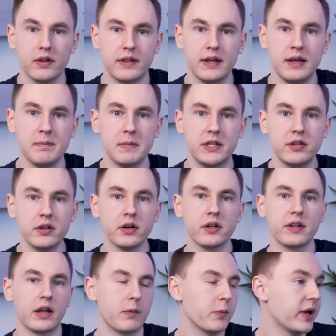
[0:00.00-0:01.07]
the material
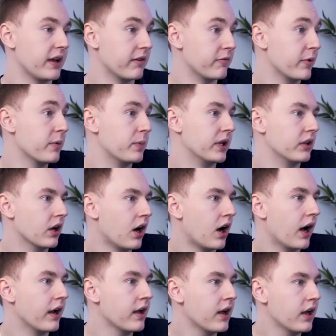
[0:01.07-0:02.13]
that we've been
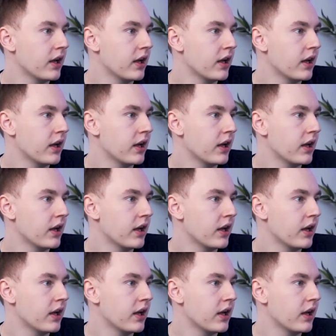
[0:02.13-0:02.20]
taught,